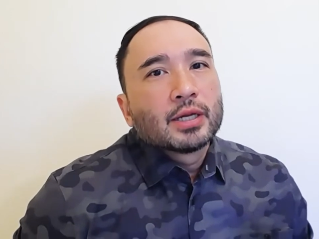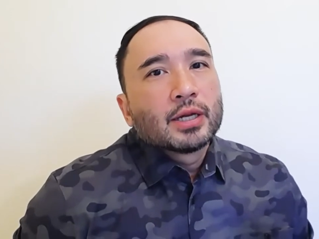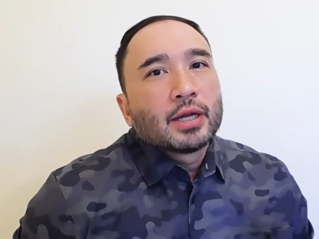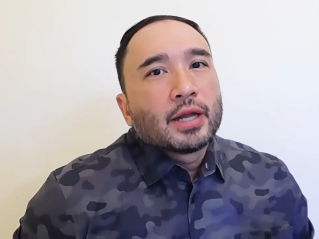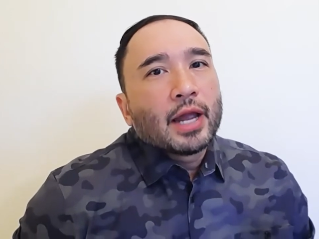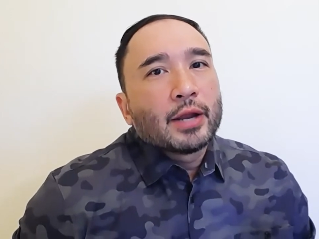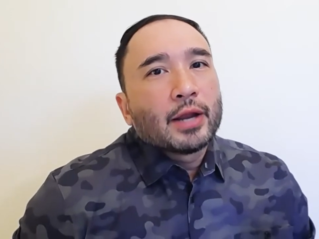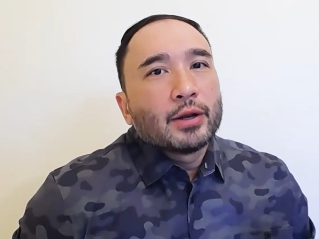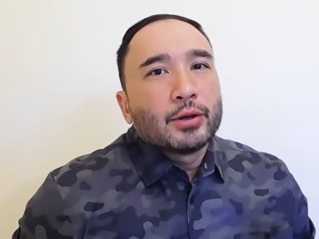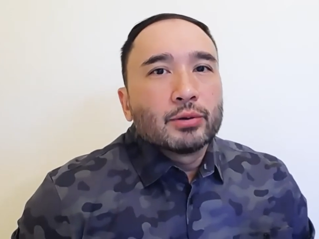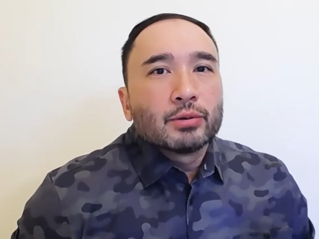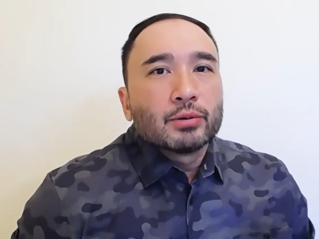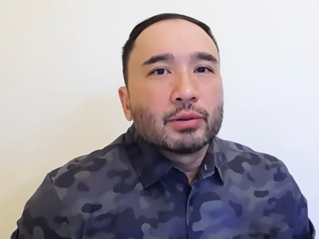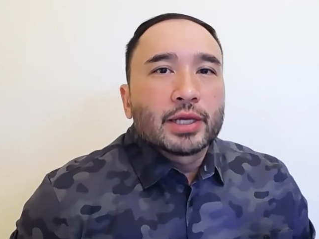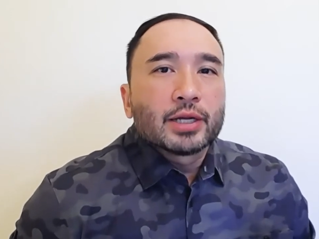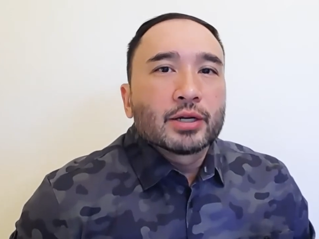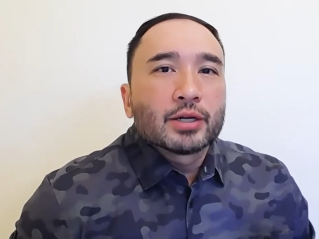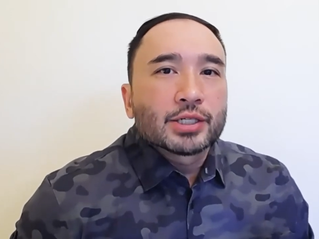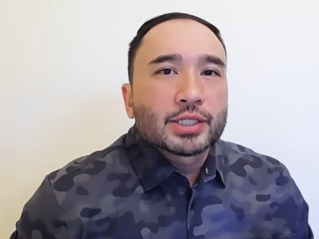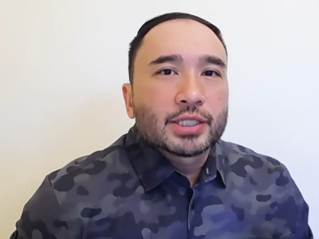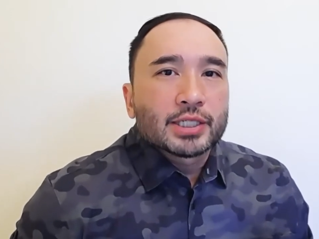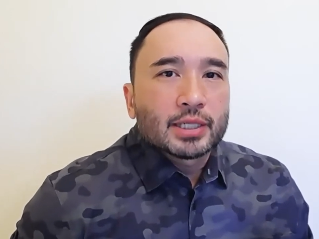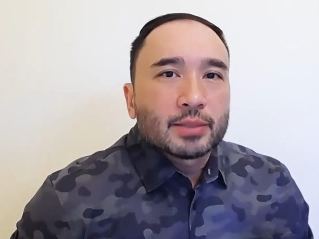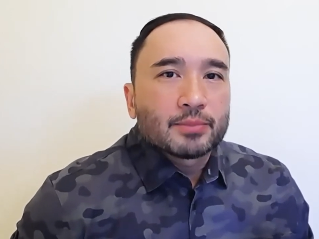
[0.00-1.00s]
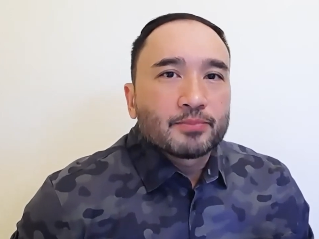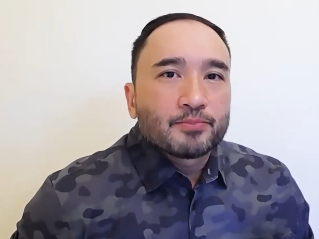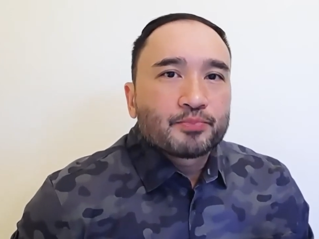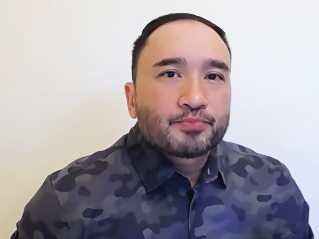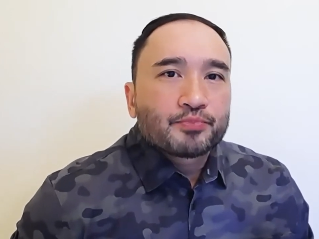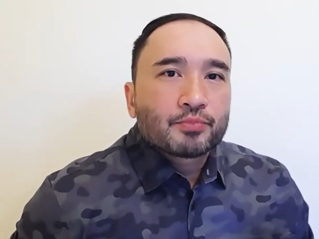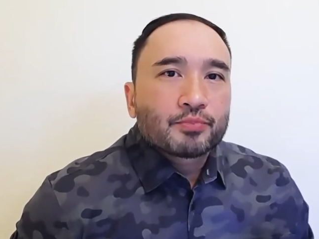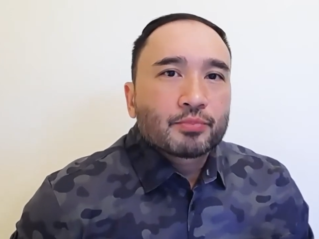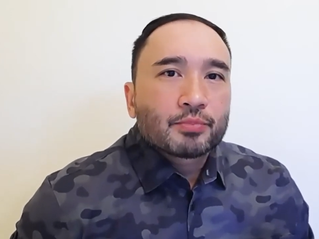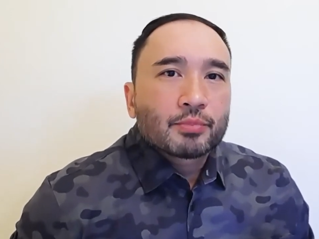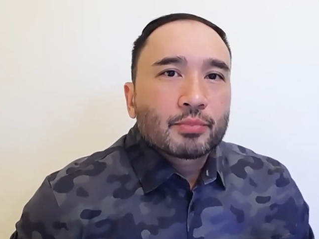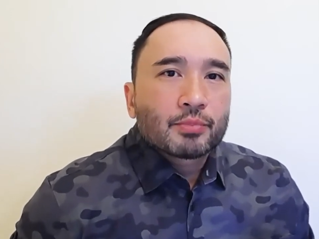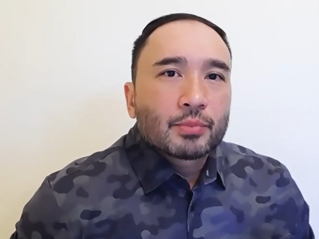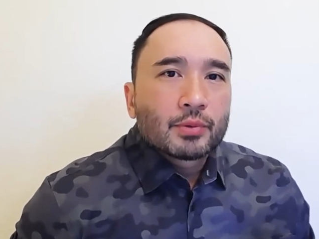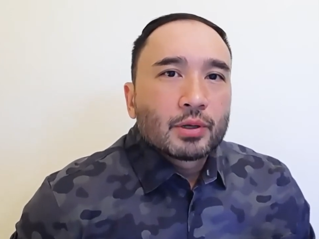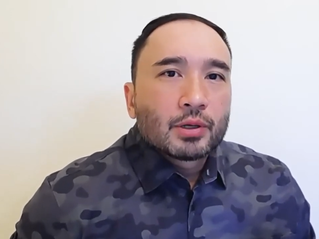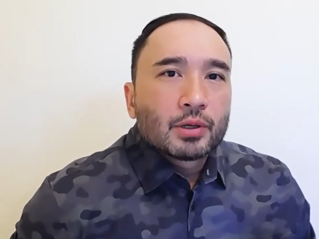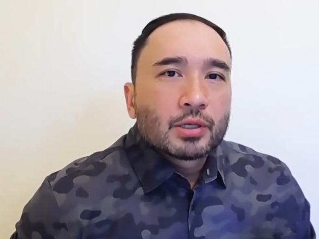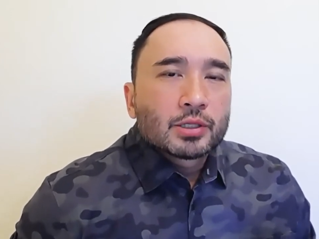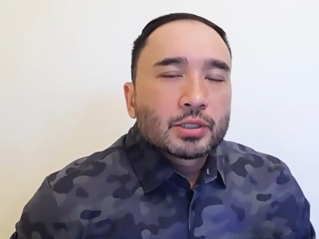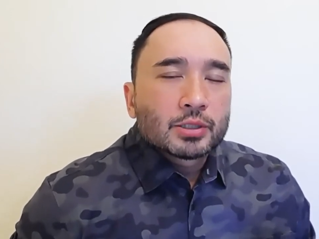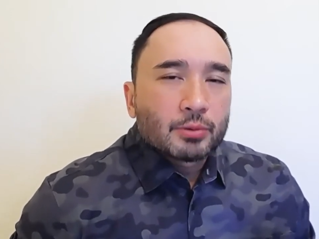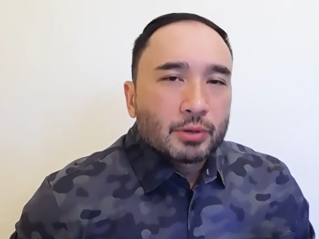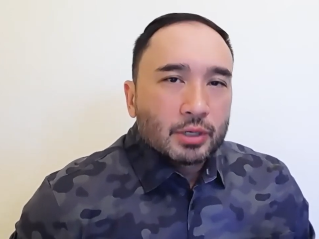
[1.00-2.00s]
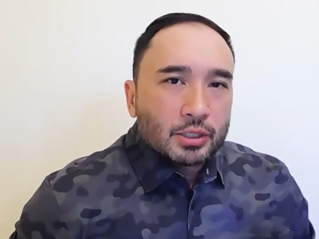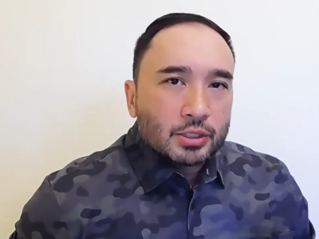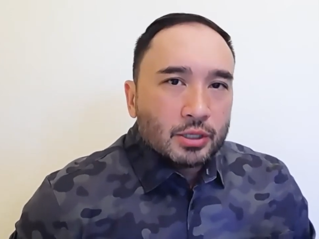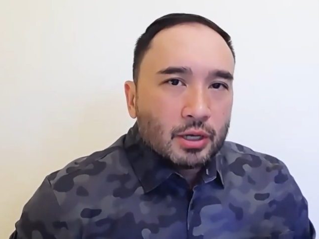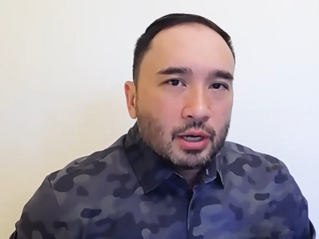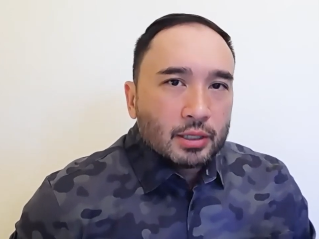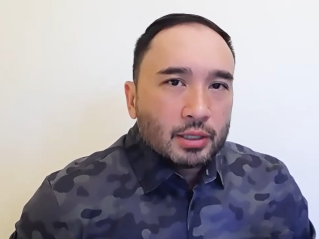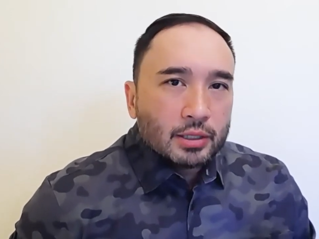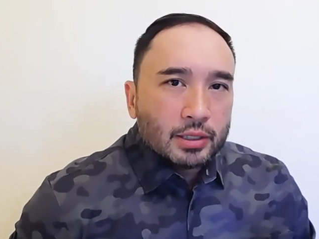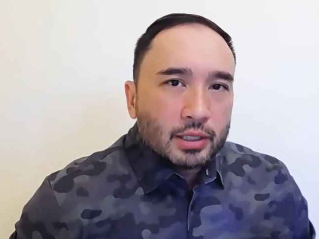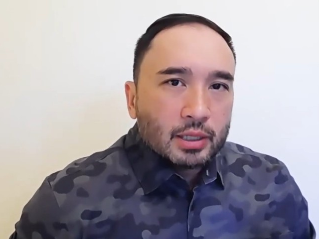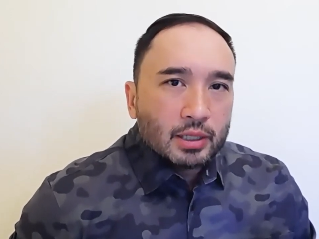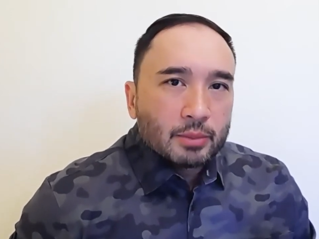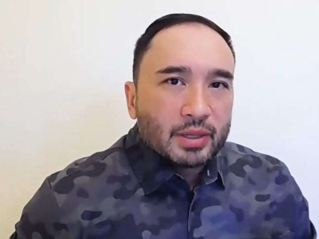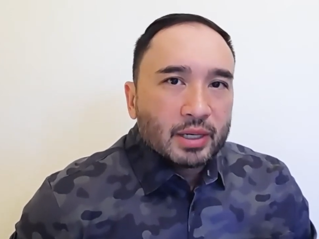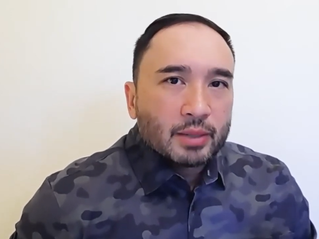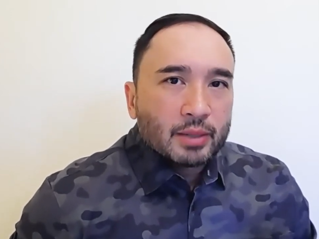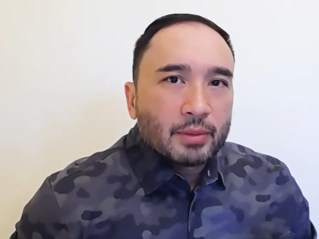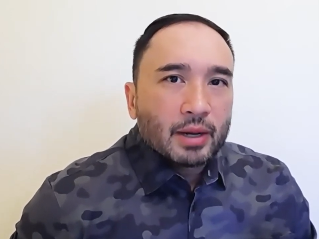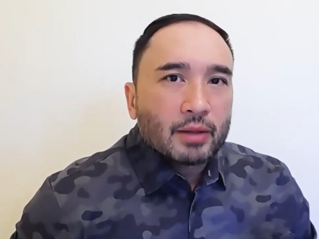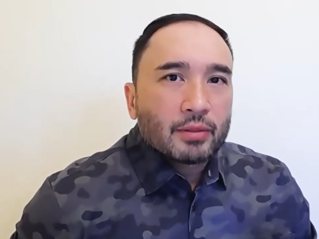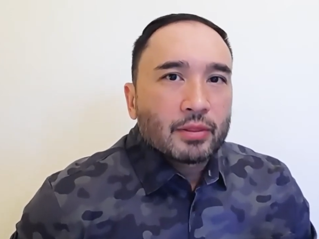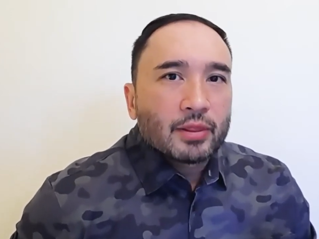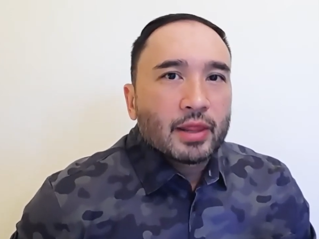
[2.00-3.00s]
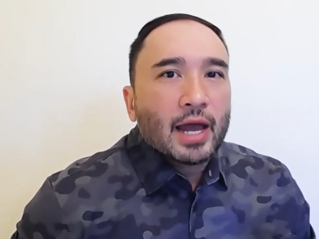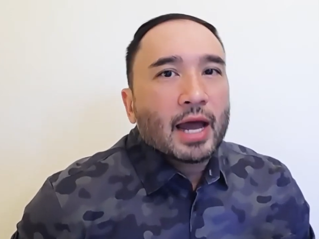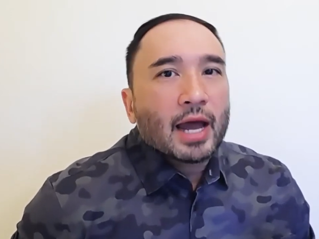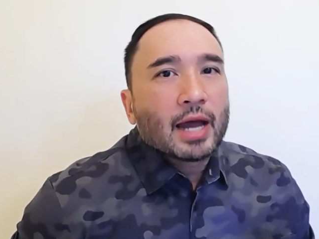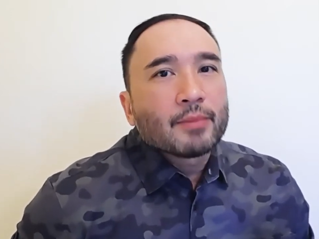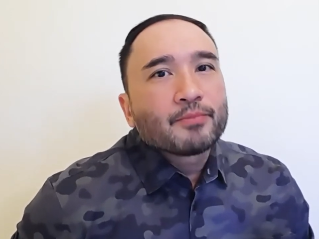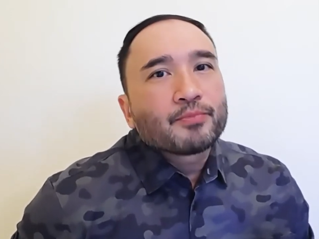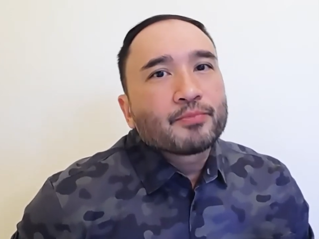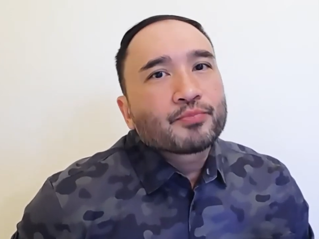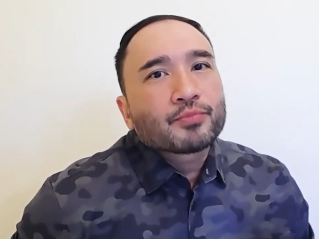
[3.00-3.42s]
and new leadership. So we're going to talk a little bit about that,